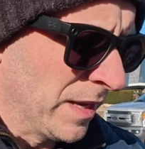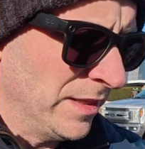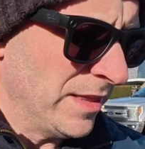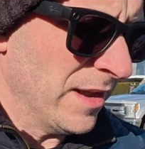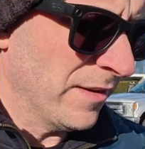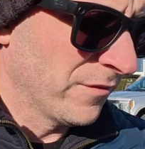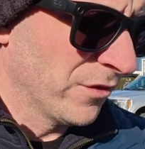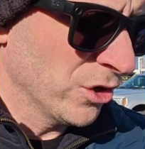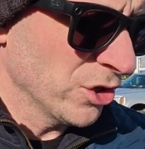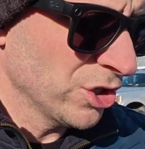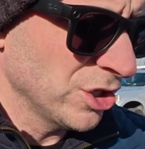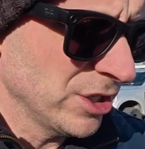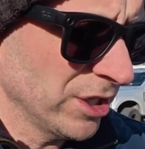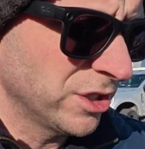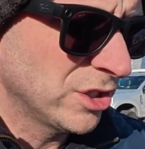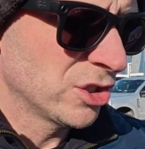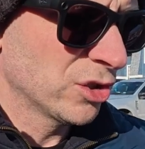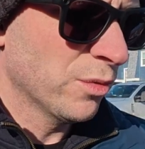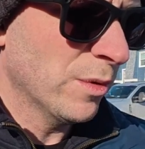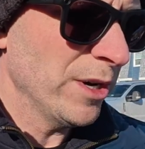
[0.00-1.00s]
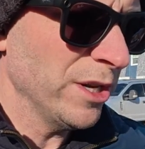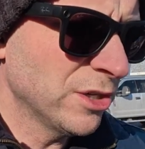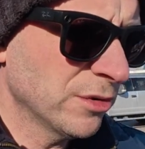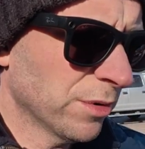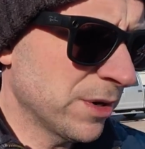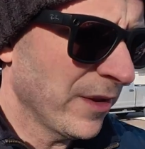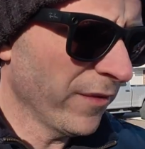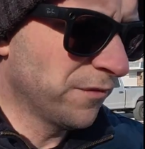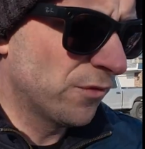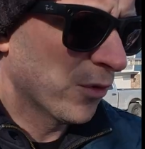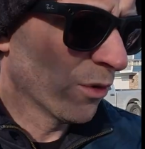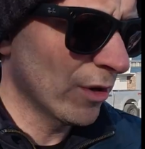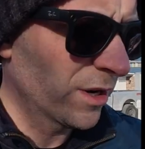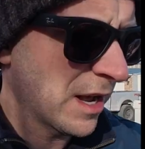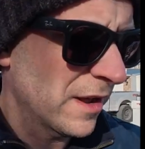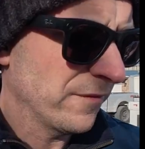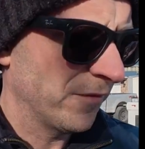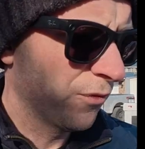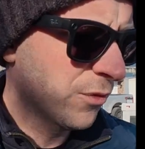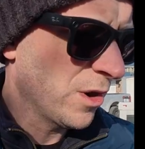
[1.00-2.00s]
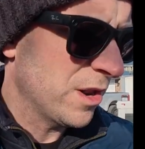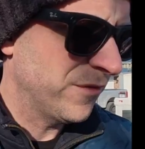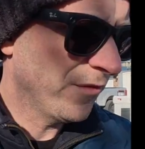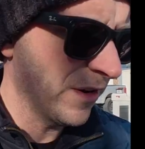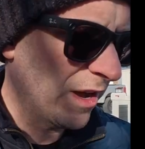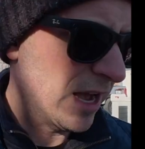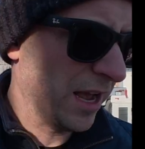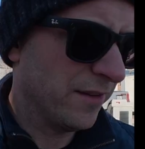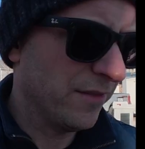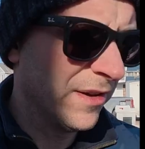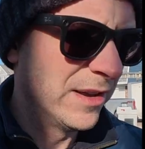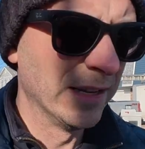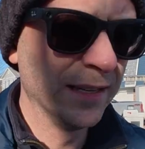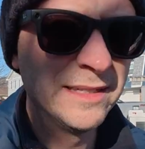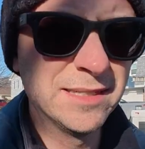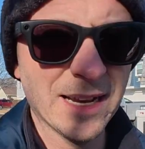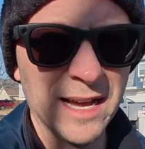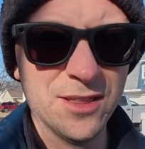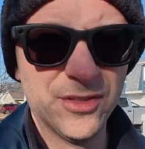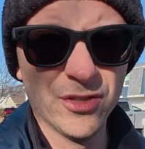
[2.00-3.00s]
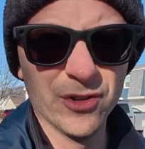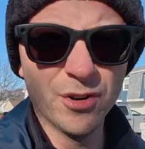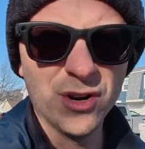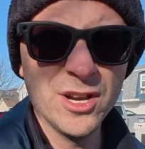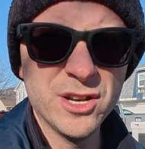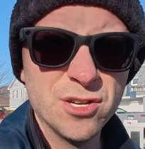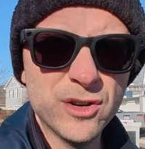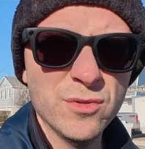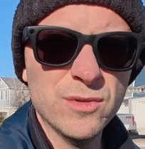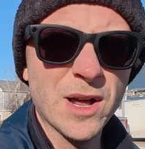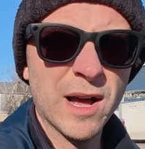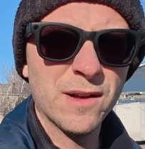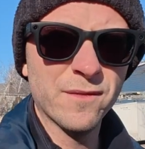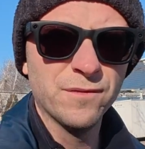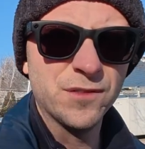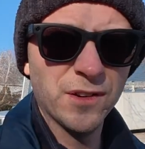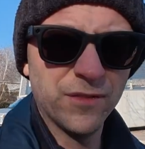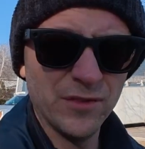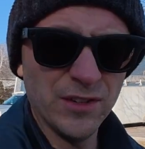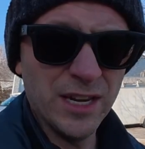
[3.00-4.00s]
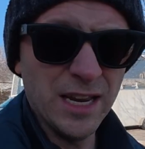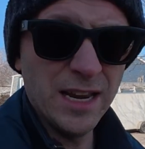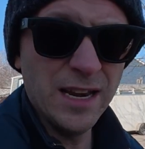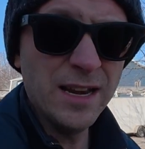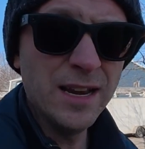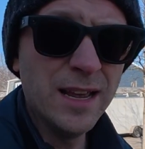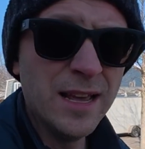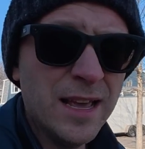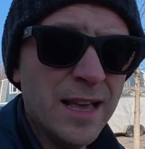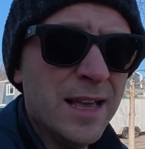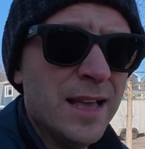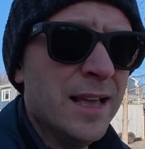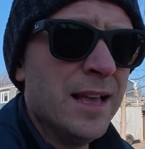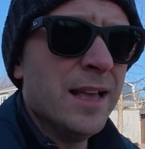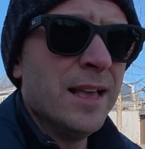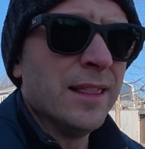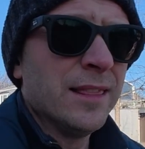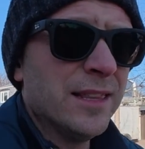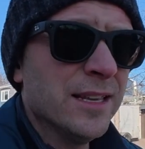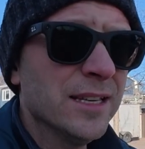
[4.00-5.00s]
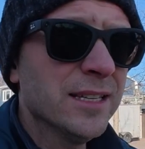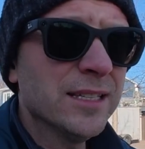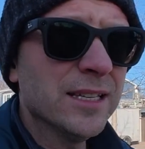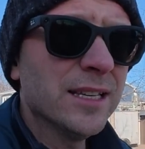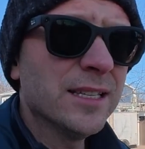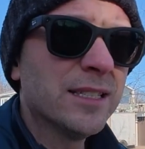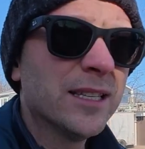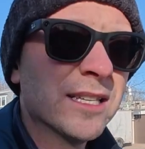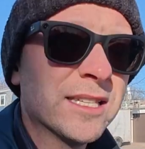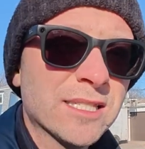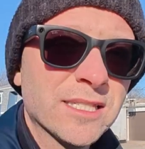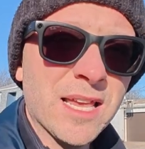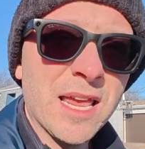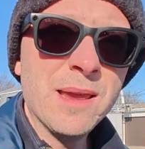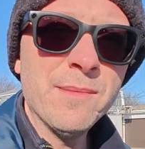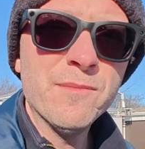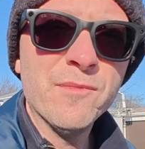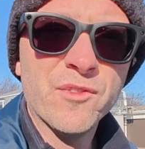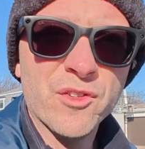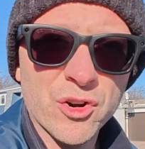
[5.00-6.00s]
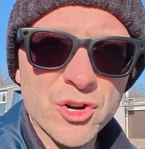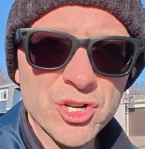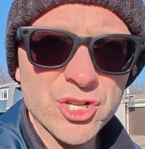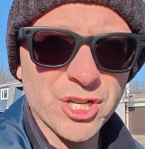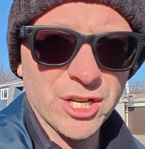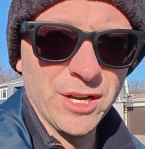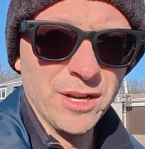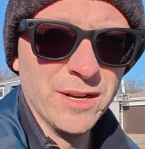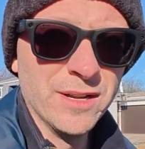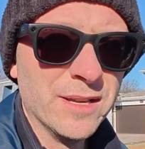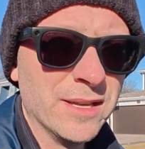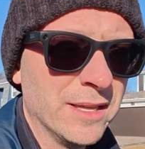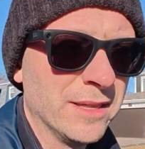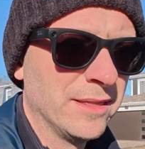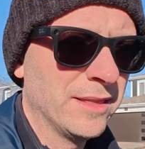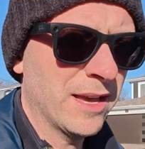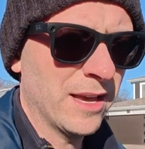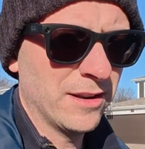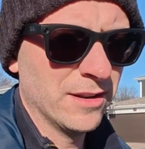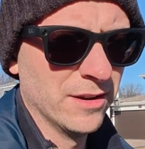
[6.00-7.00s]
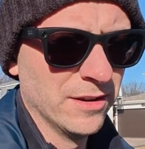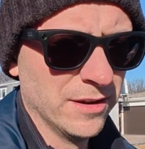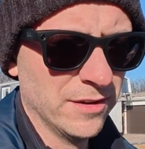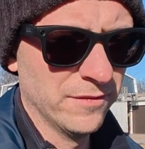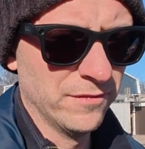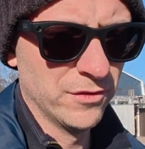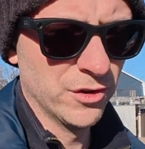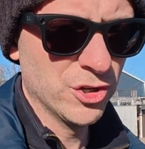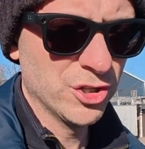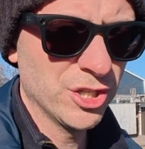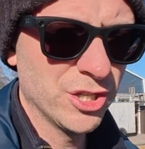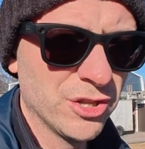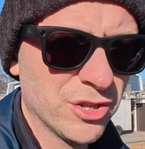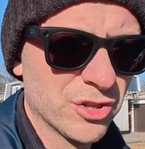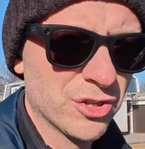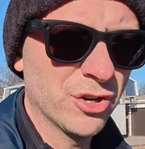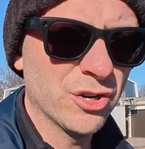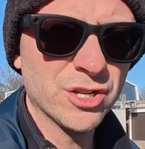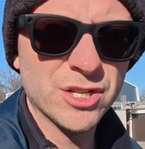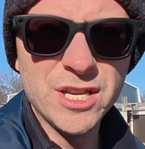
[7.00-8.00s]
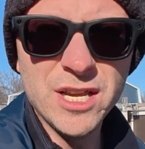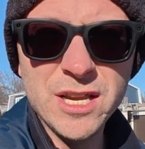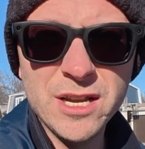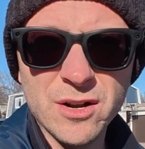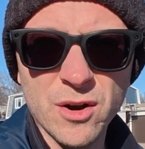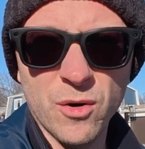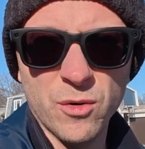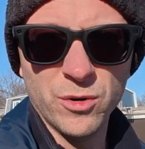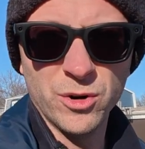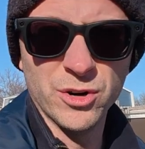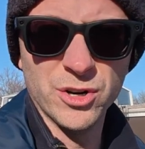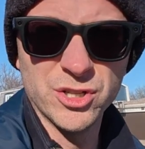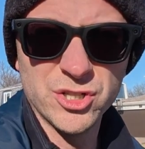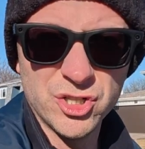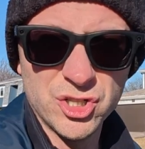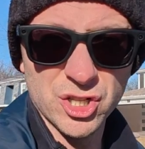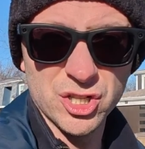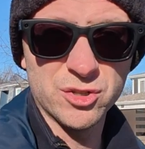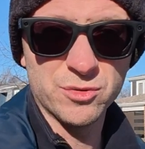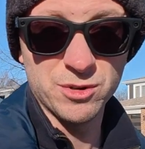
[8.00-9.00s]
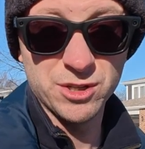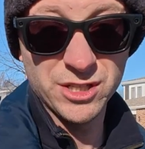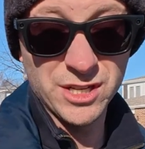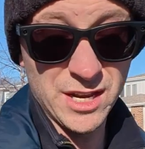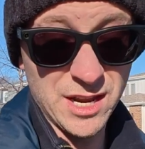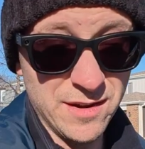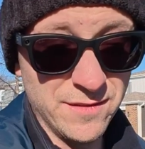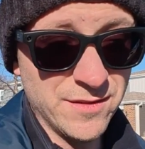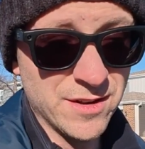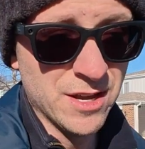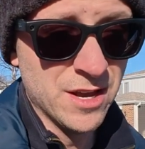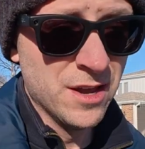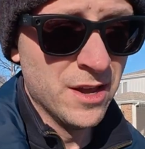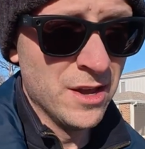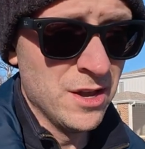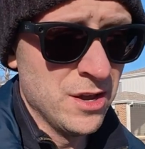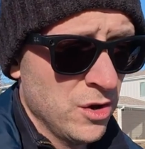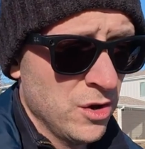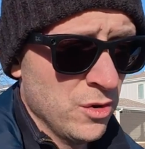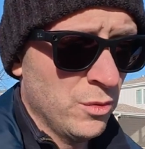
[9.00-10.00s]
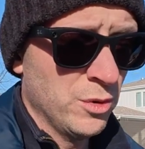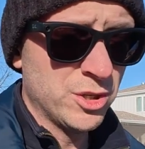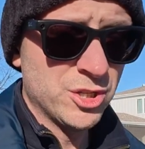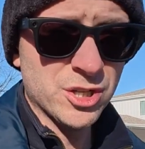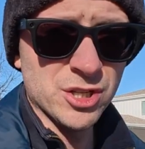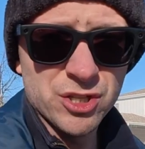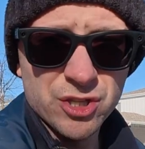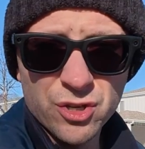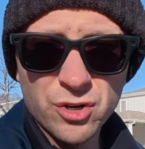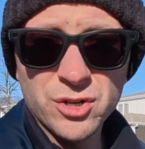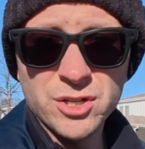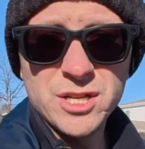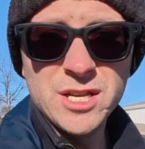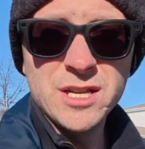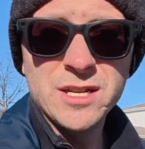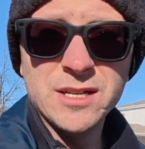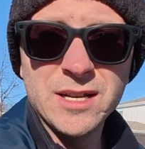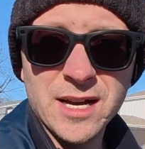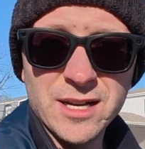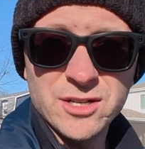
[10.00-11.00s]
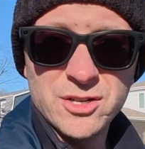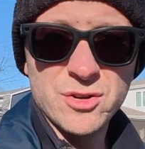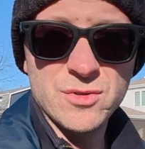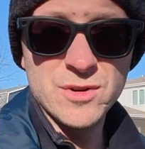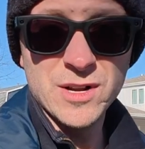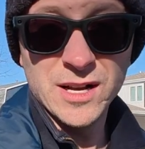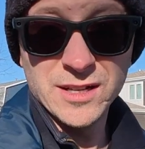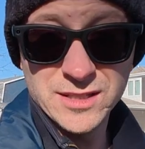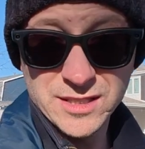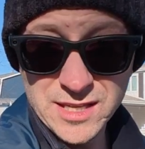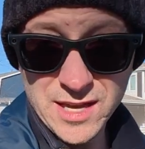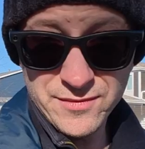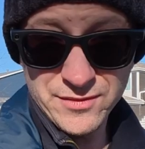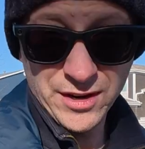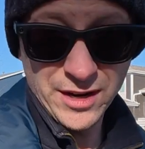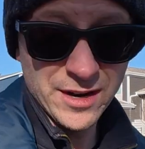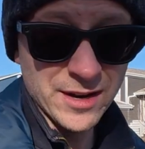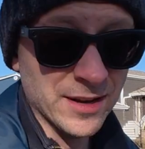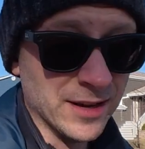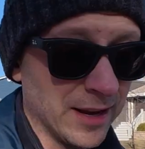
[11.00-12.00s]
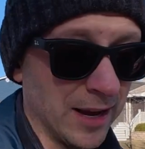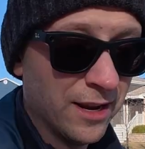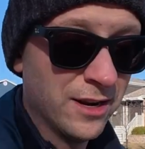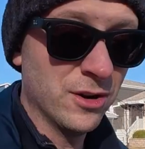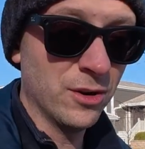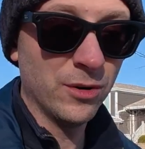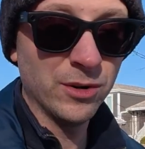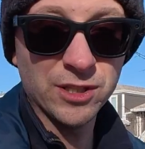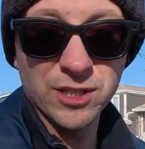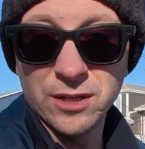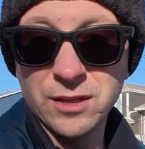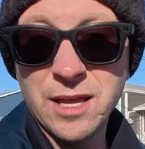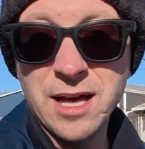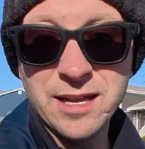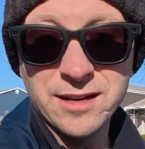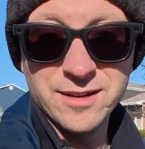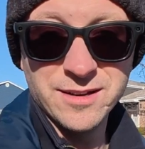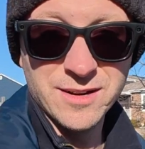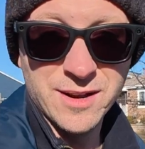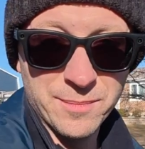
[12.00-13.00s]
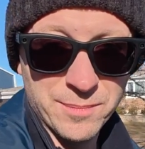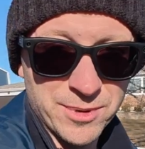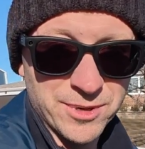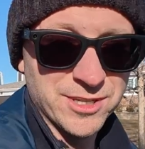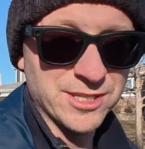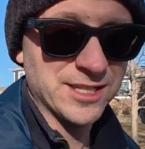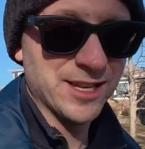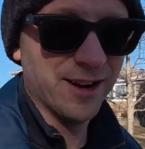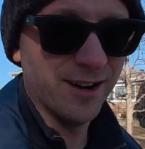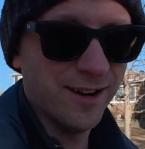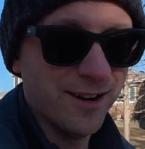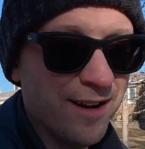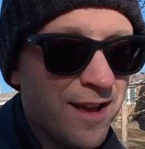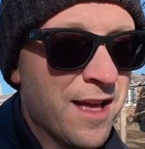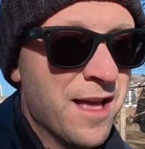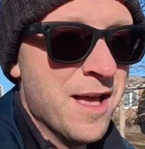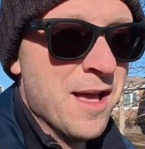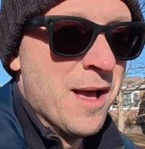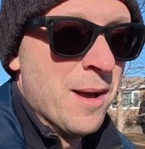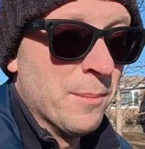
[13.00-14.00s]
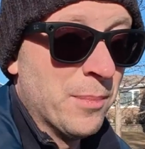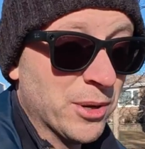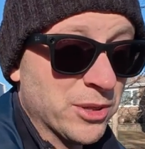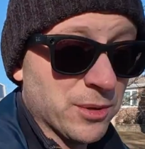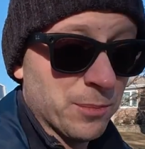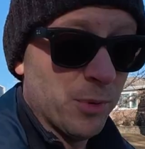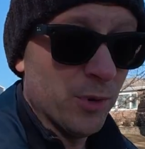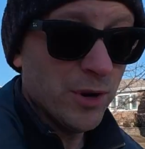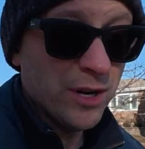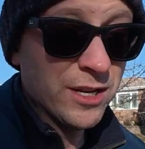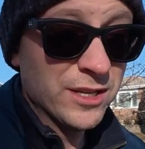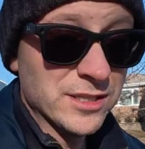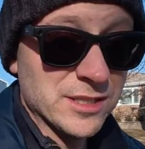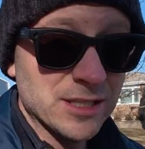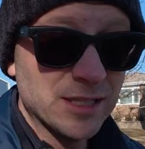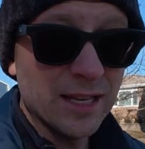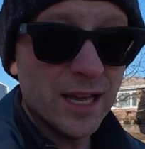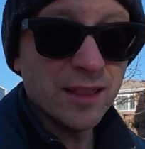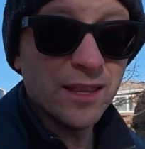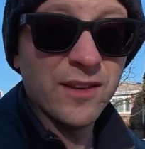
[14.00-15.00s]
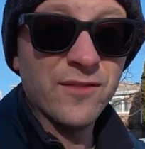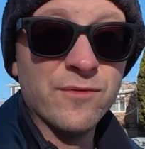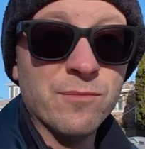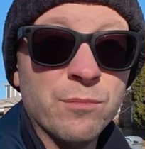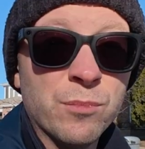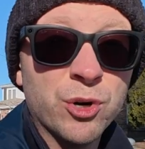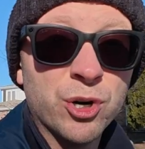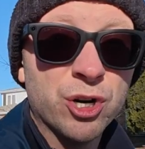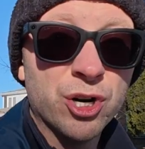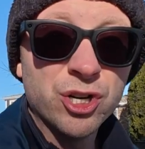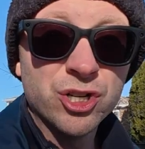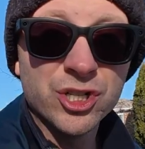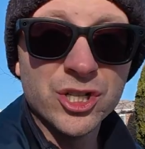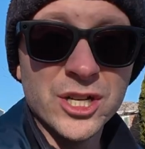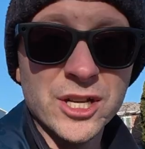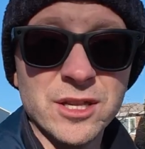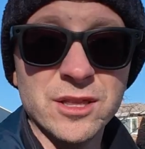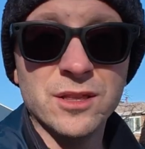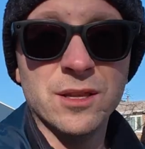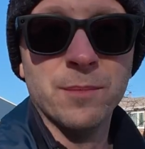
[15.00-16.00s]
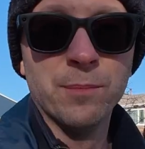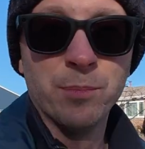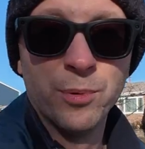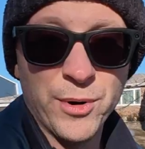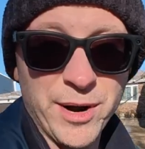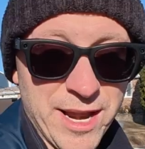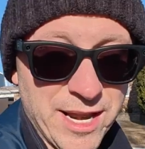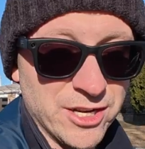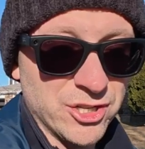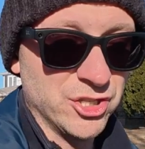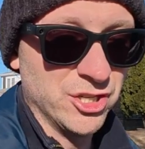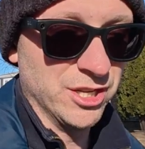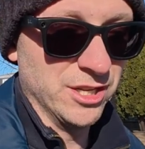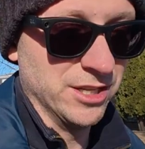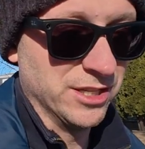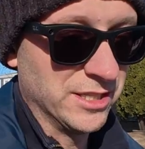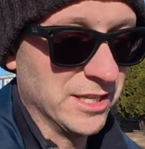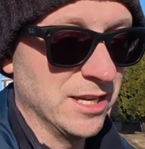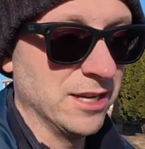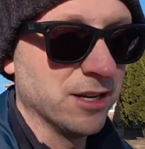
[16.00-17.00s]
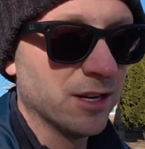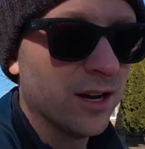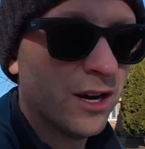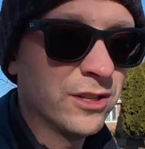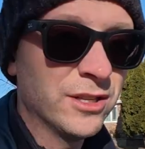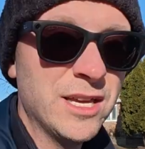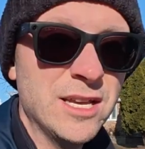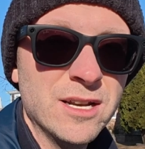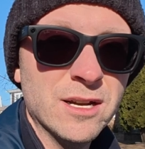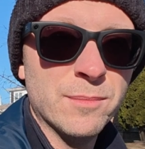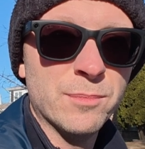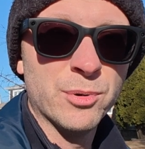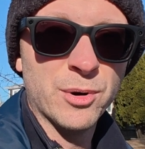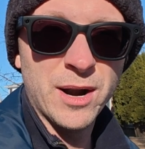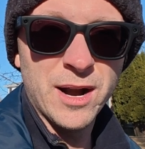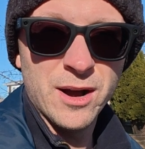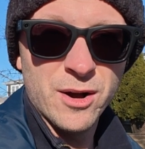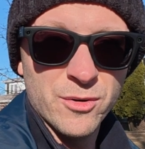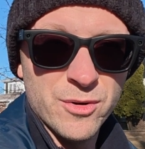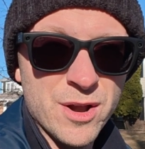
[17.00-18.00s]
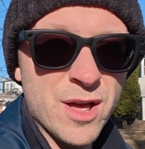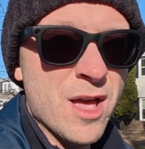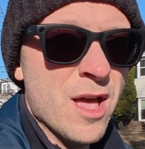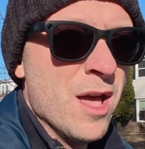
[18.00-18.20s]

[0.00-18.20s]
and that version is 2024.45.32.15. This is the same version that version 13 owners just received, which is 13.2.7. I know it's a lot of numbers there, but the point is that they've merged the branches, and Kalina Brown